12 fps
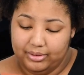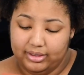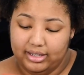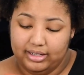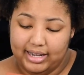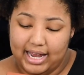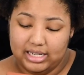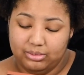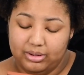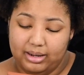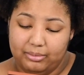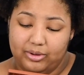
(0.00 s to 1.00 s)
The last
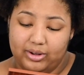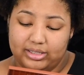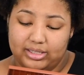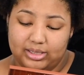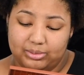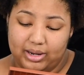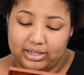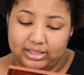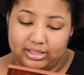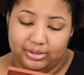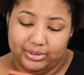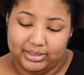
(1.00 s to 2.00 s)
one I'm going to swatch
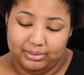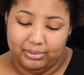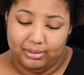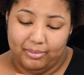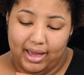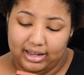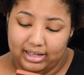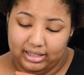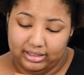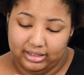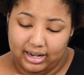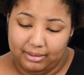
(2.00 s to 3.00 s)
is going to be a matte color.